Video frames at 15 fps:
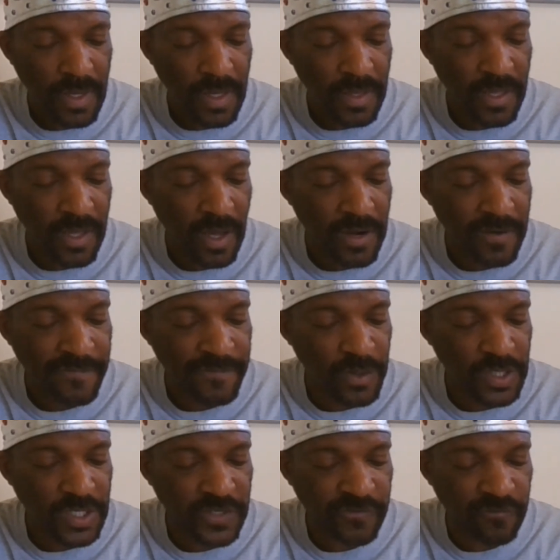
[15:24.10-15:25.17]
They are the
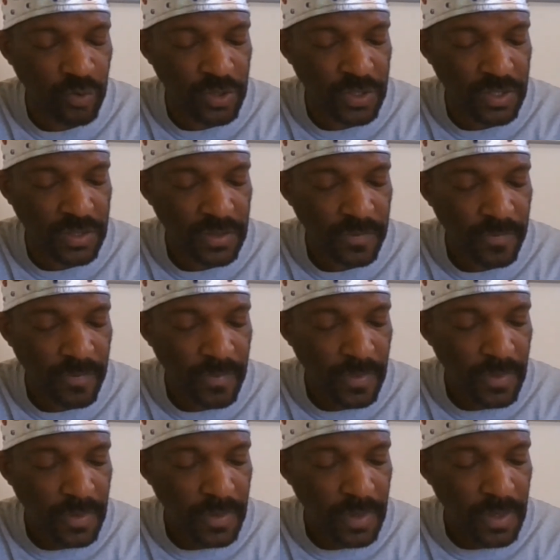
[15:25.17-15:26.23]
first fruits
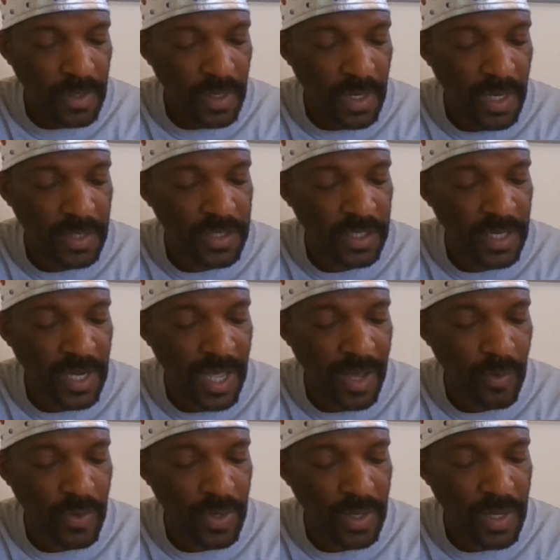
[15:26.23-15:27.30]
unto
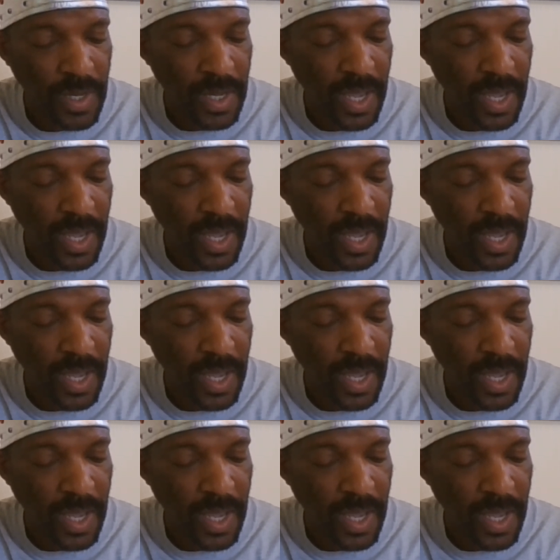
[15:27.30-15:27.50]
Yahweh.